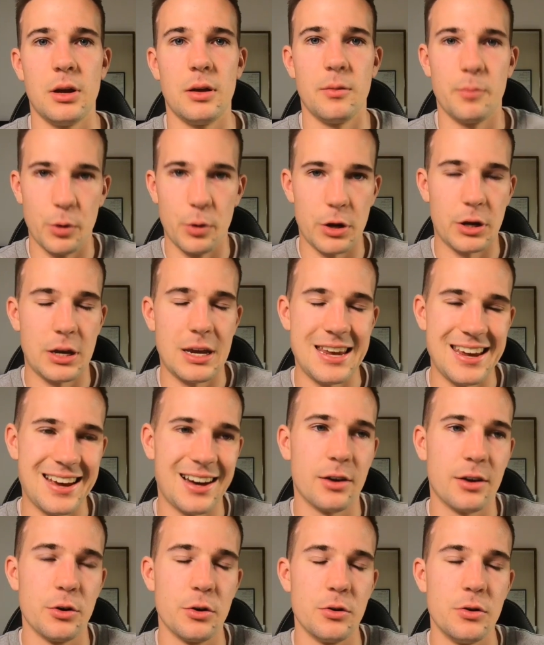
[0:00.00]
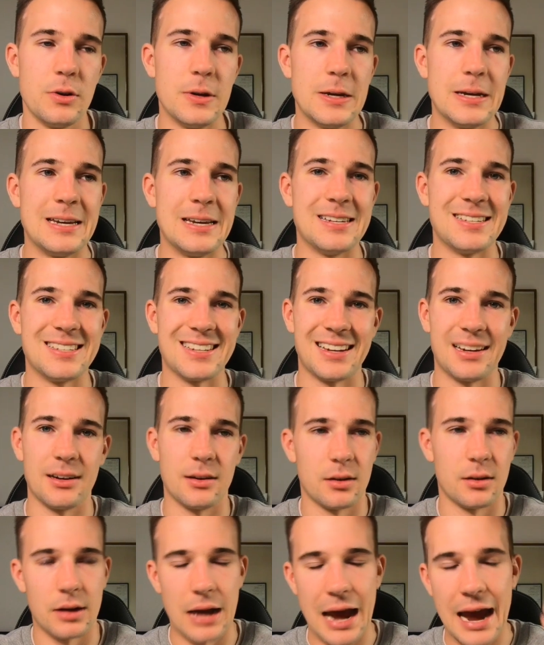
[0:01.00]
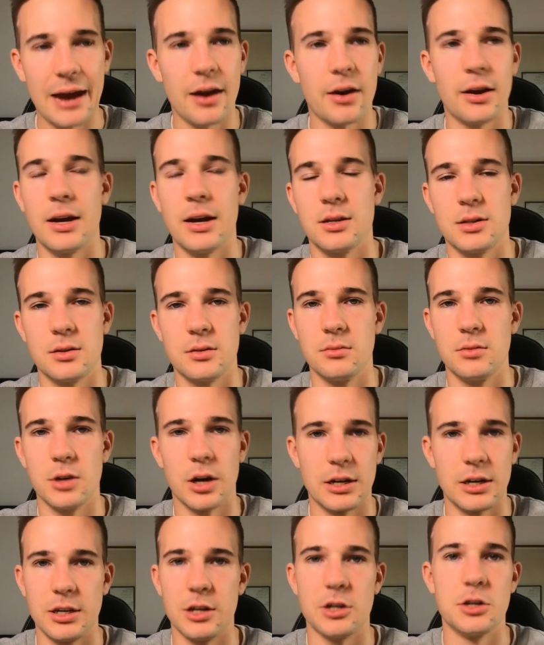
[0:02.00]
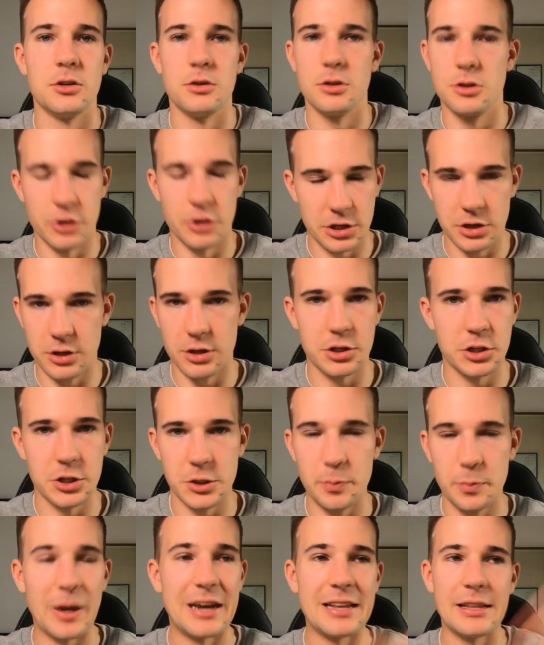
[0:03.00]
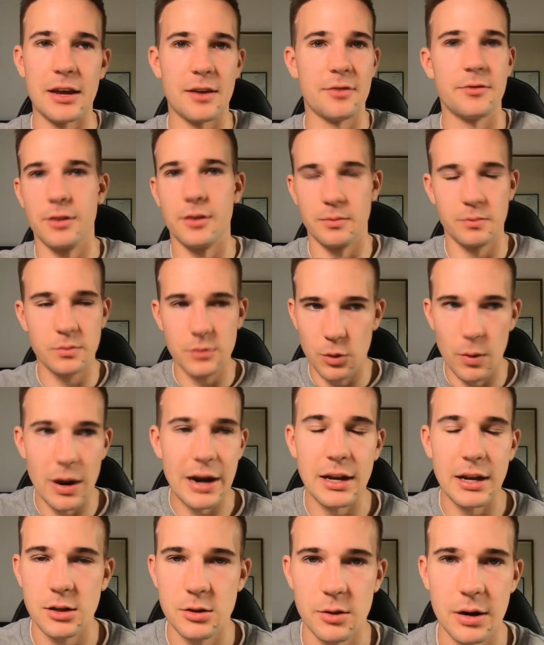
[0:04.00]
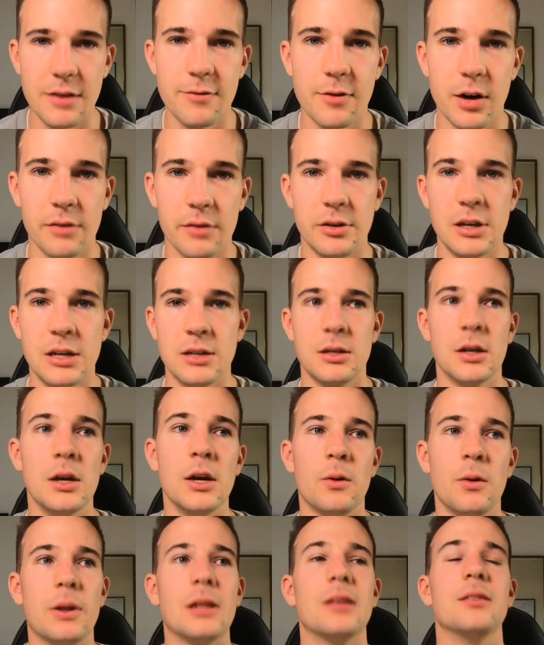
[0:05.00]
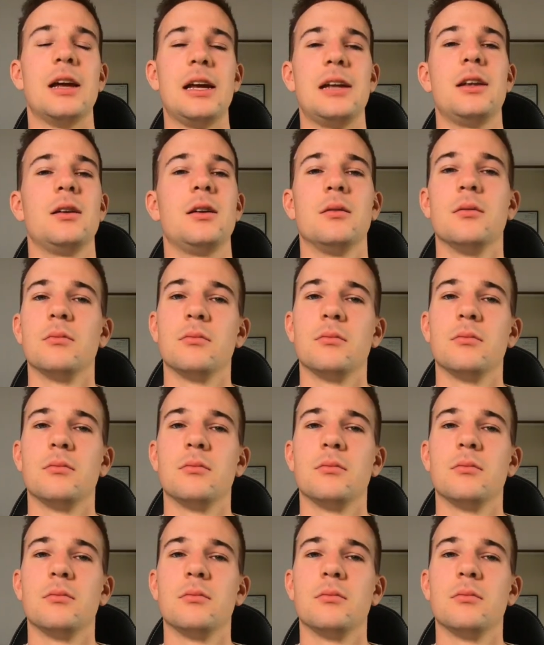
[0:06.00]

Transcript: burke here who is an ais dietitian nutritionist she's been there for 20 25 years one of the leading